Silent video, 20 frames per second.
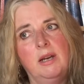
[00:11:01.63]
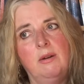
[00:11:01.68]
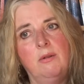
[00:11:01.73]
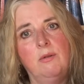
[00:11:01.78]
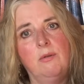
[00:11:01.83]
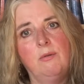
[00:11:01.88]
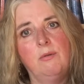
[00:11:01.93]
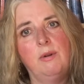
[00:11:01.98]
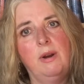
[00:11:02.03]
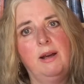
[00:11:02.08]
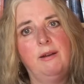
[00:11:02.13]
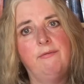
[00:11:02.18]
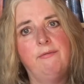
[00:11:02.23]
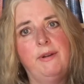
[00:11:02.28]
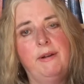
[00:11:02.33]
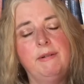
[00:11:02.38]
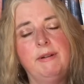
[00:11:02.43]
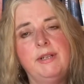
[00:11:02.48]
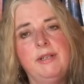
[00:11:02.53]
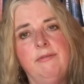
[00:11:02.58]
all have
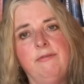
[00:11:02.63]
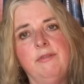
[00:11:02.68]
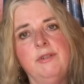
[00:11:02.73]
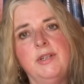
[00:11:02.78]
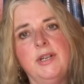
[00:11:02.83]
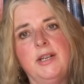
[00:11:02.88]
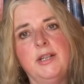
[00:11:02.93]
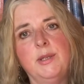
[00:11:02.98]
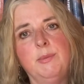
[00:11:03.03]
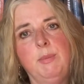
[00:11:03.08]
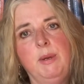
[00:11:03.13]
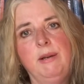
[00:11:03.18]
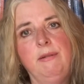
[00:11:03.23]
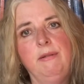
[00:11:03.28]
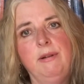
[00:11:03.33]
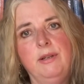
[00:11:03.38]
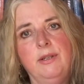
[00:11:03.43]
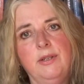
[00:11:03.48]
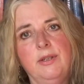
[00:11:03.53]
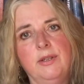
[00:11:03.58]
very different
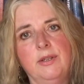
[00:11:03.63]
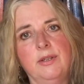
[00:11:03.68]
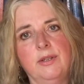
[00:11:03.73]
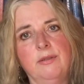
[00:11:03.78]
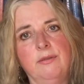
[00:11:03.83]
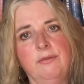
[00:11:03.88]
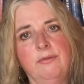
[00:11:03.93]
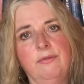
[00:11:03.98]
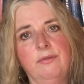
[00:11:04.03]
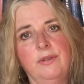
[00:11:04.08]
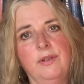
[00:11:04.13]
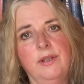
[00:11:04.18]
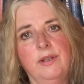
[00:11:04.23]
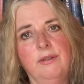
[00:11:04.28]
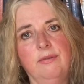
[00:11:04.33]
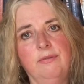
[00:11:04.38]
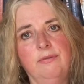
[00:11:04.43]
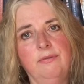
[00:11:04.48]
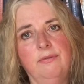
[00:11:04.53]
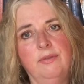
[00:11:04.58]
experiences of
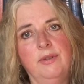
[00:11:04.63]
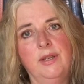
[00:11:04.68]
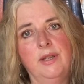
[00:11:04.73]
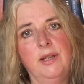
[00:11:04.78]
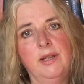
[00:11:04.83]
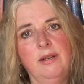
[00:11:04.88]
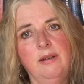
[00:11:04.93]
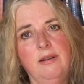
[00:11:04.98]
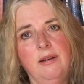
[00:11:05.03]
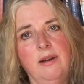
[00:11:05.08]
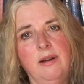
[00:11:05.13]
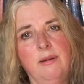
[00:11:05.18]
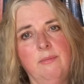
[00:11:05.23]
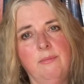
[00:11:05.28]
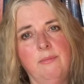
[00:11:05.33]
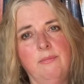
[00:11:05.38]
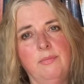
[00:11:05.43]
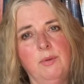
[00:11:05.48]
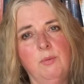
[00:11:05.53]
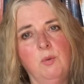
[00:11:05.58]

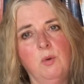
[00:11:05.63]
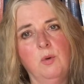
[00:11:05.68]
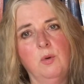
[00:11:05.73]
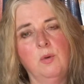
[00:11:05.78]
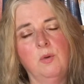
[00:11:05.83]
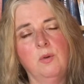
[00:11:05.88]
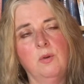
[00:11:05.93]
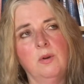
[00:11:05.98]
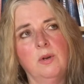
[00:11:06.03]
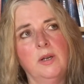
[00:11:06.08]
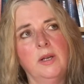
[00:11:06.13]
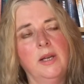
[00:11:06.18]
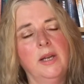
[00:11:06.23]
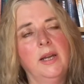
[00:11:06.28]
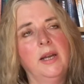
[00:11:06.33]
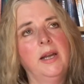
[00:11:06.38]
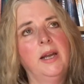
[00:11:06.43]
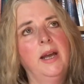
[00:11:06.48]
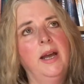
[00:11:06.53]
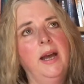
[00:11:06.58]
the war.
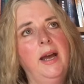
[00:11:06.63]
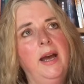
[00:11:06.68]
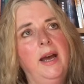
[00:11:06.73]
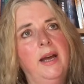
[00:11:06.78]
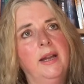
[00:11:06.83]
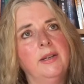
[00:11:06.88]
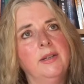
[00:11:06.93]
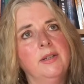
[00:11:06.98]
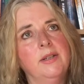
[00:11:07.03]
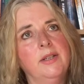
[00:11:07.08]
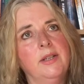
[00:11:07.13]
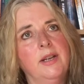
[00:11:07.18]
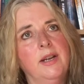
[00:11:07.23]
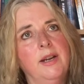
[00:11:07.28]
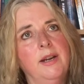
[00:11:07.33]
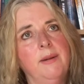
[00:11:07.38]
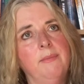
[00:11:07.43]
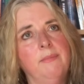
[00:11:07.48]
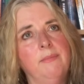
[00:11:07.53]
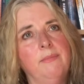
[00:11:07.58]
And
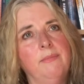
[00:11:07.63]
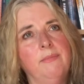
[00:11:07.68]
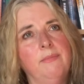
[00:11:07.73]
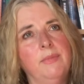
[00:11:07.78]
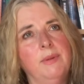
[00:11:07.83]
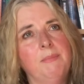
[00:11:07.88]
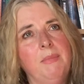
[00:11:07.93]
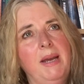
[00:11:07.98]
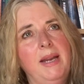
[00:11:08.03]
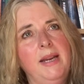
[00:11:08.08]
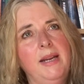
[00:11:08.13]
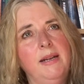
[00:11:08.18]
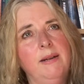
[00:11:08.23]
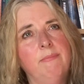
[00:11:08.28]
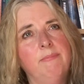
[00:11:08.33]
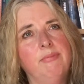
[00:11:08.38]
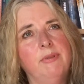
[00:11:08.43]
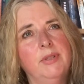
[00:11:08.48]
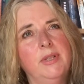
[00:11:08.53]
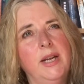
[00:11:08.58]
the main
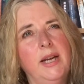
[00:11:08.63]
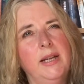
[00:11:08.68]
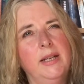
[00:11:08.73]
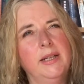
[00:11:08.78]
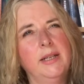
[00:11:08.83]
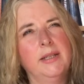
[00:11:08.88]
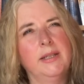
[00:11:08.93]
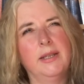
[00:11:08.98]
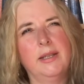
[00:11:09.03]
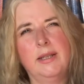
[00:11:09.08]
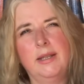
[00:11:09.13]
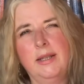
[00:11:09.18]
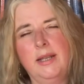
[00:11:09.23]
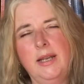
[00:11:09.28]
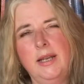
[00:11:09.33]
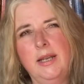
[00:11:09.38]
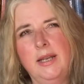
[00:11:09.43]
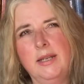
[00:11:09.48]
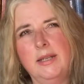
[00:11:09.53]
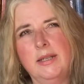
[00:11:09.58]
protagonist, I
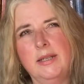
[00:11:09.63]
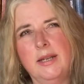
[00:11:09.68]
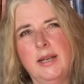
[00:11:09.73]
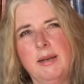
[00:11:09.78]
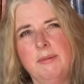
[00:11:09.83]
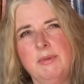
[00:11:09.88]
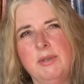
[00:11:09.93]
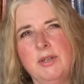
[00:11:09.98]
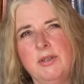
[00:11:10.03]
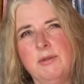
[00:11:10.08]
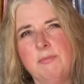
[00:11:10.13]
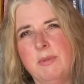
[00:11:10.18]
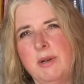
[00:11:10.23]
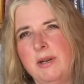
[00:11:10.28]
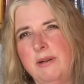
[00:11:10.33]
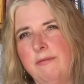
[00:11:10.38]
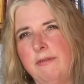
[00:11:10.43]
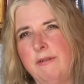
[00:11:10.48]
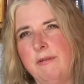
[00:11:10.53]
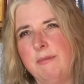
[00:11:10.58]
think his name is
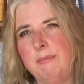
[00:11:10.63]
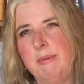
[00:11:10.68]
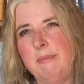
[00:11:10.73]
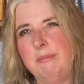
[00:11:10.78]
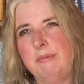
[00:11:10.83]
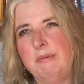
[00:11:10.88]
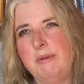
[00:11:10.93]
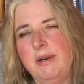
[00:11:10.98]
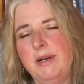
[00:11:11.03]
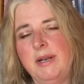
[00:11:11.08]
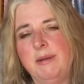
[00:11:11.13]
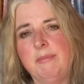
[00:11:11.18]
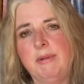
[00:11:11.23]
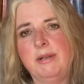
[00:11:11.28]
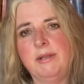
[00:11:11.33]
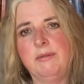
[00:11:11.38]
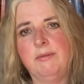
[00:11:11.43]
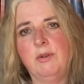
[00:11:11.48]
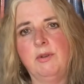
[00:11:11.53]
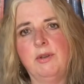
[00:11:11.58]
Ishmael, if I remember rightly, I
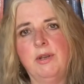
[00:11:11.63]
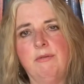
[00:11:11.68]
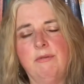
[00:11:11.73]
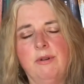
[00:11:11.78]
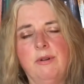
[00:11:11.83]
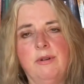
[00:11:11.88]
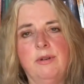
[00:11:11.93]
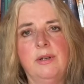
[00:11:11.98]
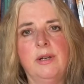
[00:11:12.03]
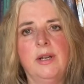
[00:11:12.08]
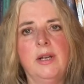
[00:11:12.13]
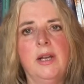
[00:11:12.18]
might have got that wrong.